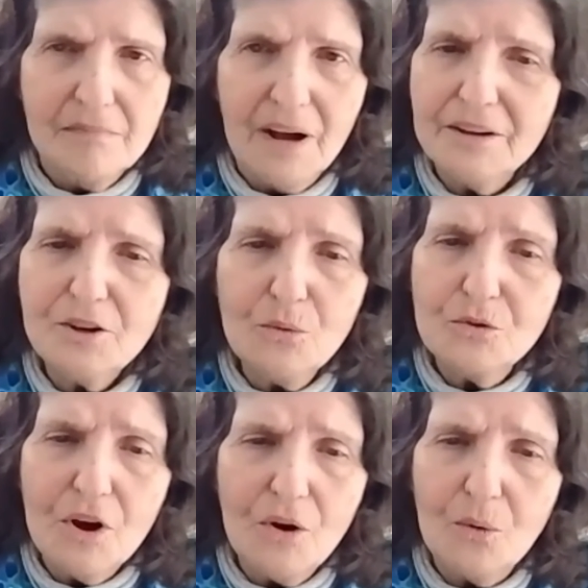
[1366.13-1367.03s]
I don't
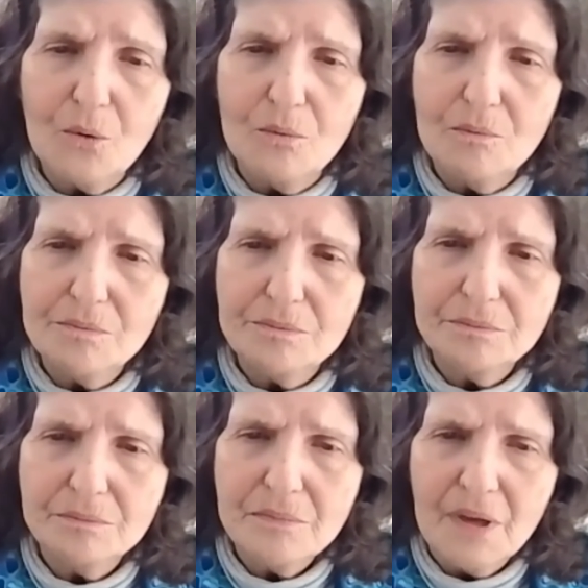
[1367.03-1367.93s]
know.
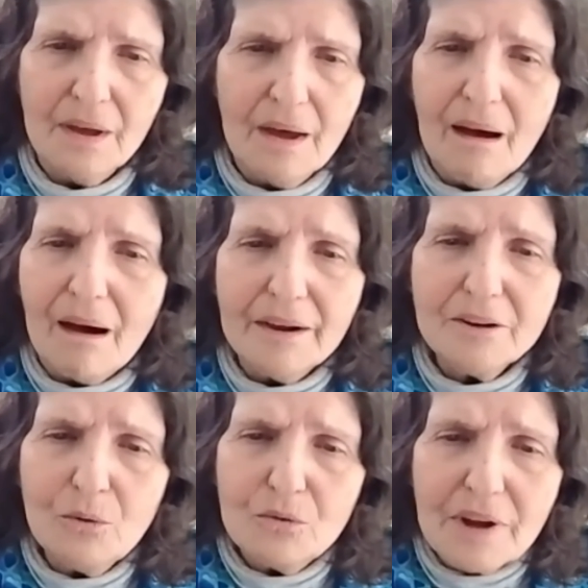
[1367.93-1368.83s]
I
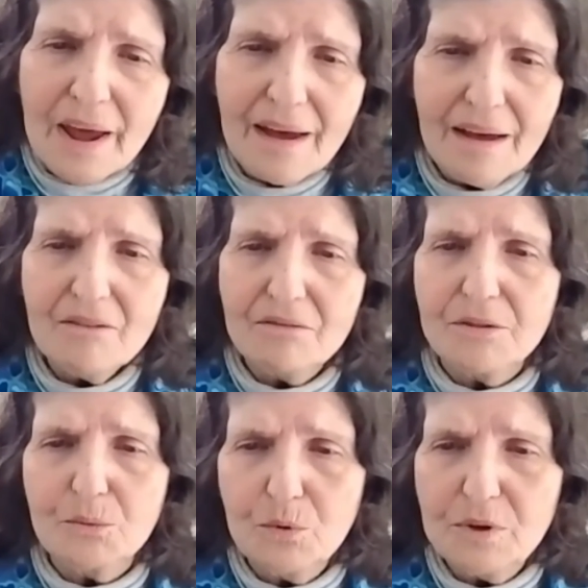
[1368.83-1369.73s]
don't have
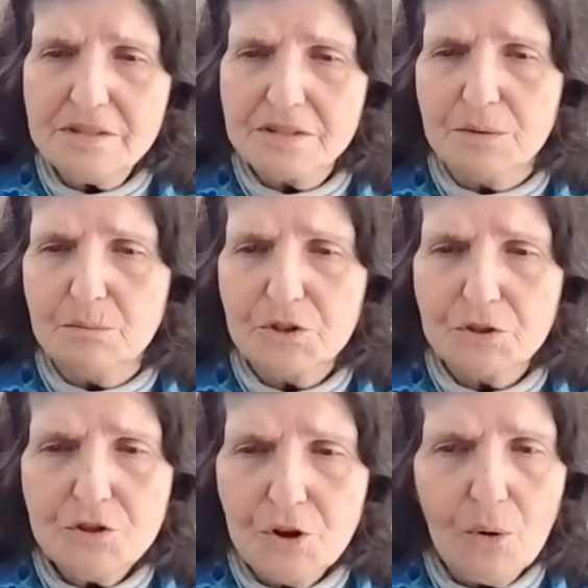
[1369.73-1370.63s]
the wisdom
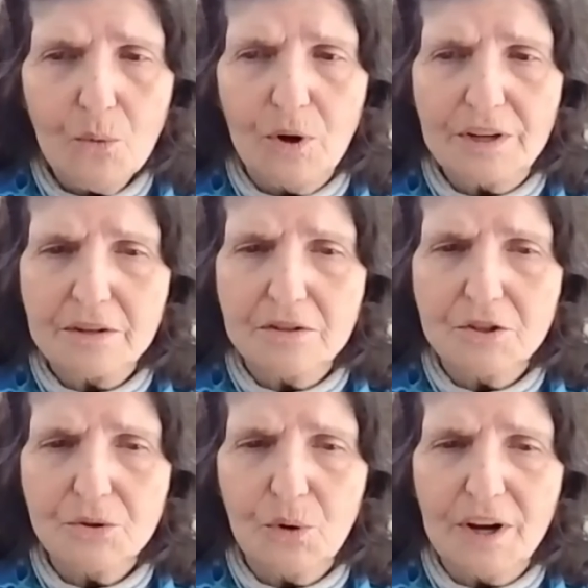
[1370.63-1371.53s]
to know what to
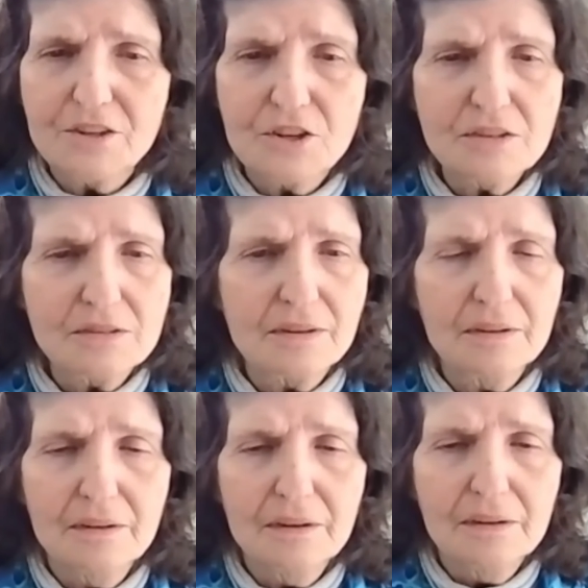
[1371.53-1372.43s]
do. I just
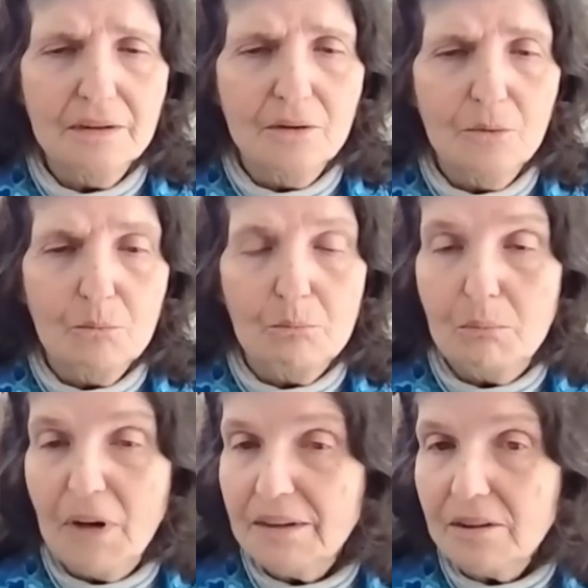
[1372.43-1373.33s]

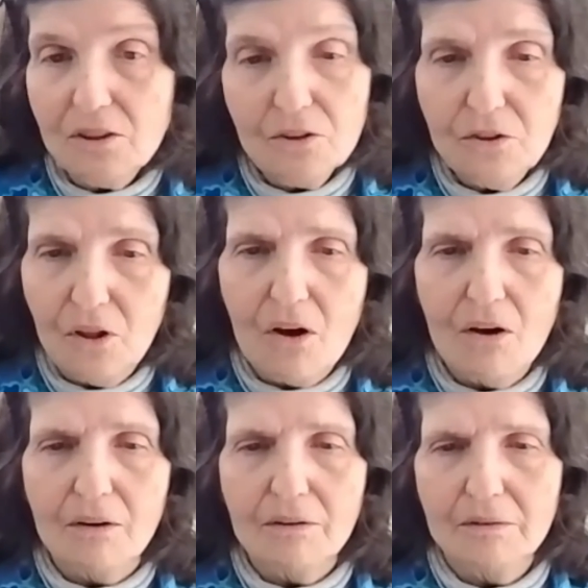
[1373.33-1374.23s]
muddle
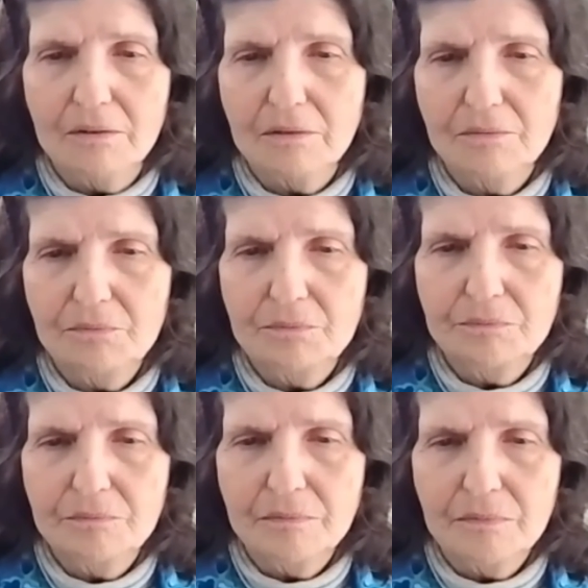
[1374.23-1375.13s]
along,
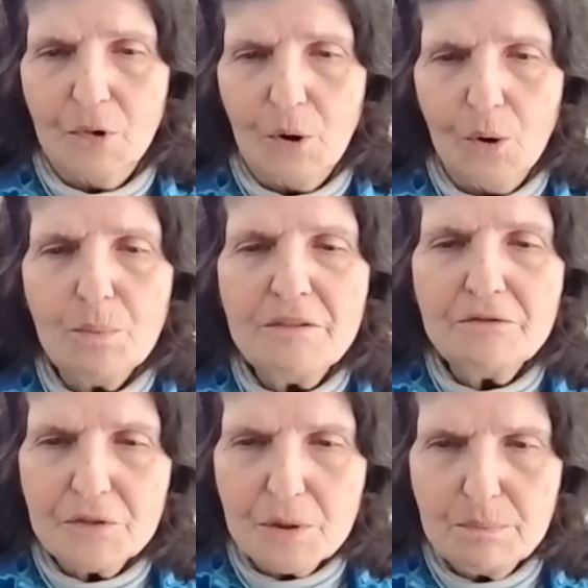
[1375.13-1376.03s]
hoping
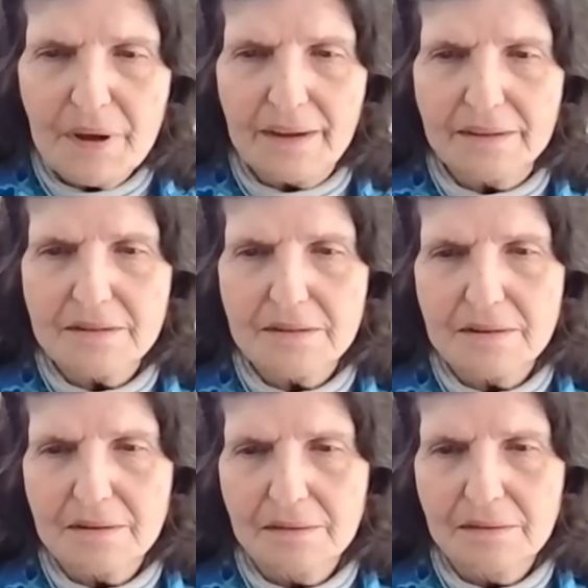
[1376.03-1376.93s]
for the best